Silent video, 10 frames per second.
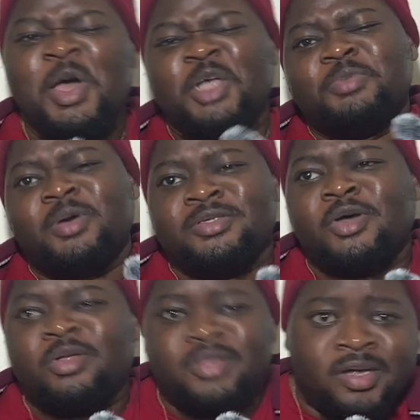But to be
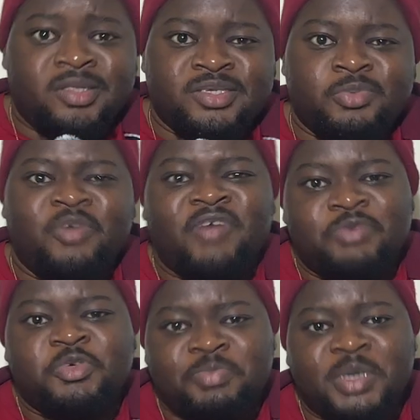honest, all the others would
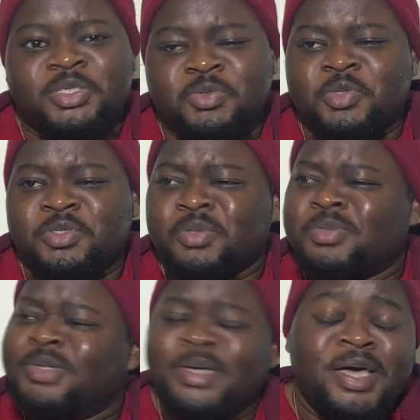have had respect as well,
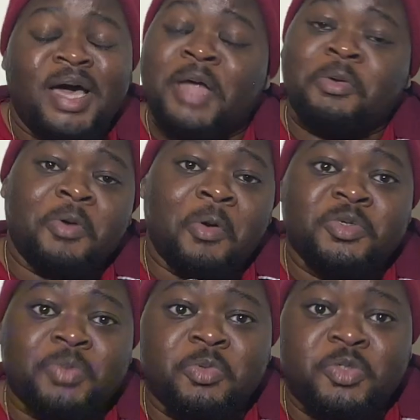so I don't
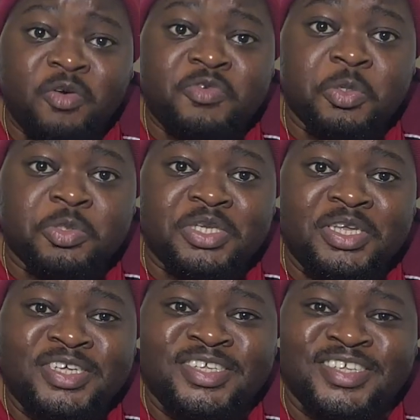know, which one would you have
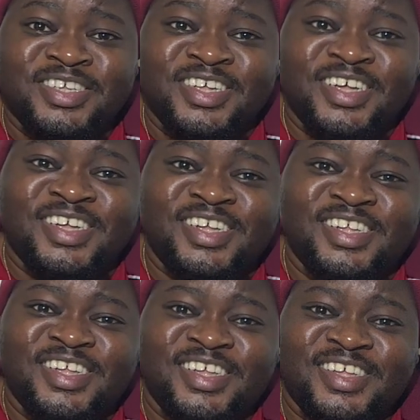chosen?
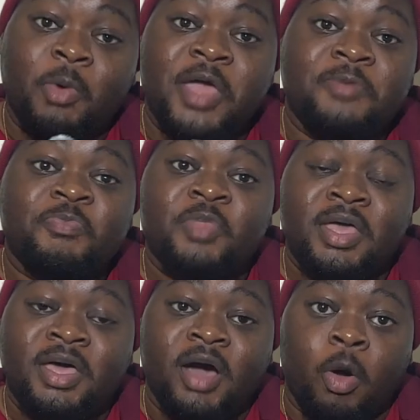Anyway,
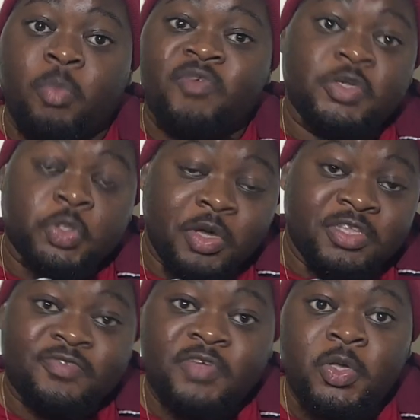I hope you've
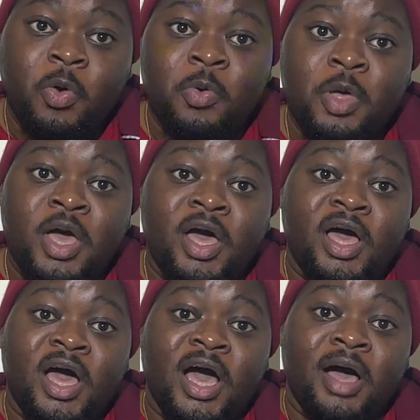enjoyed this video.
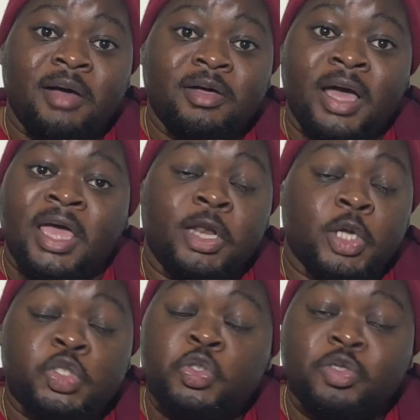
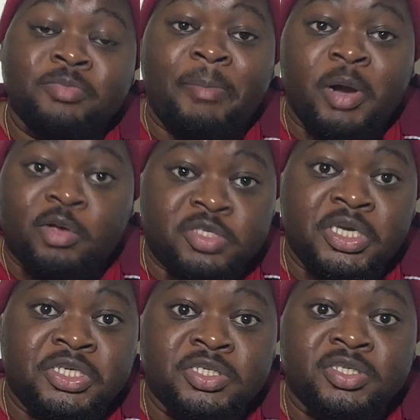Again, excuse my
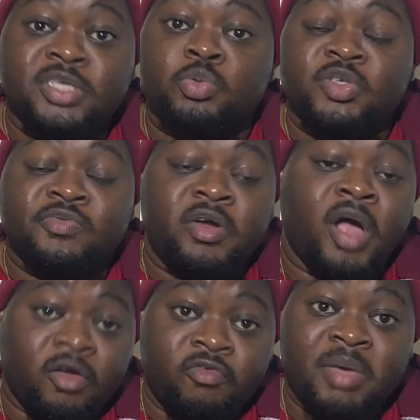pronunciations, this was
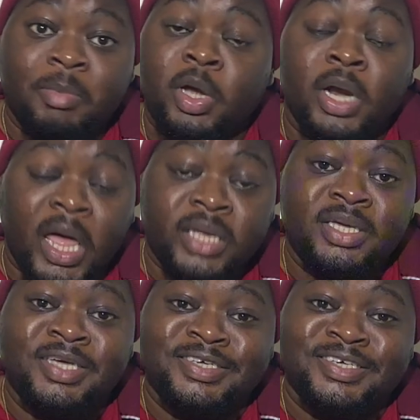very hard for me, I'm not gonna
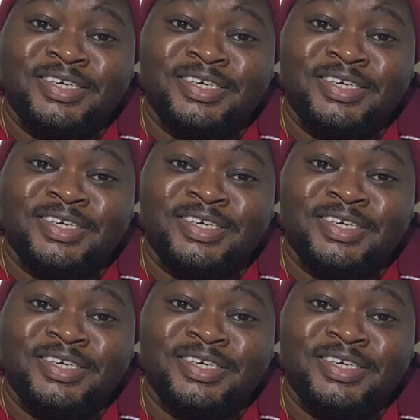lie.